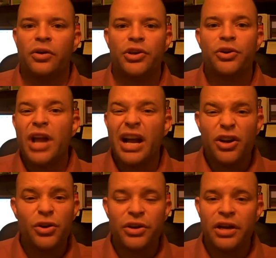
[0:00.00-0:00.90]
you're not
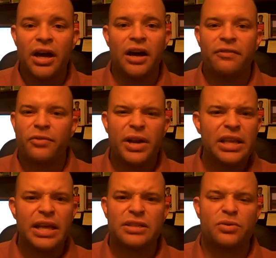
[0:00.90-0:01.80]
good enough, or any
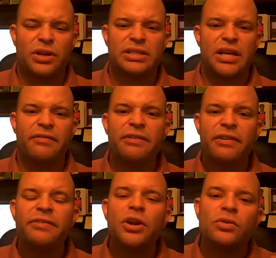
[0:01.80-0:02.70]
of that sort of stuff, even
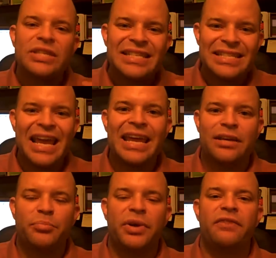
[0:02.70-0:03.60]
if you don't say
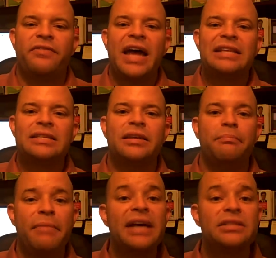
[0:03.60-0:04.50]
it, but if that's the
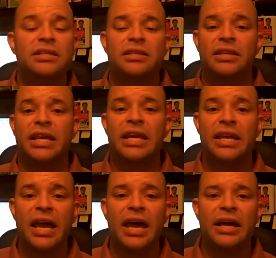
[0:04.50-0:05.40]
message that they
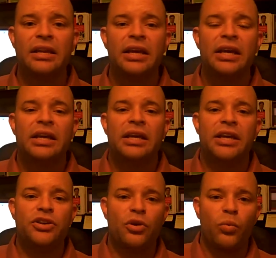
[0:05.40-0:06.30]
get
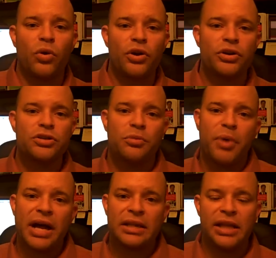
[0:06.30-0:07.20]
in your words or
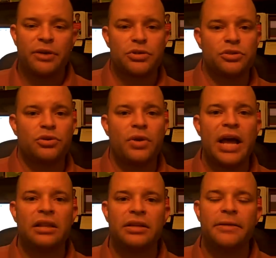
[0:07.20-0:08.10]
body language or
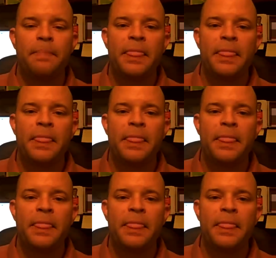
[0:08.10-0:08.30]
tonality,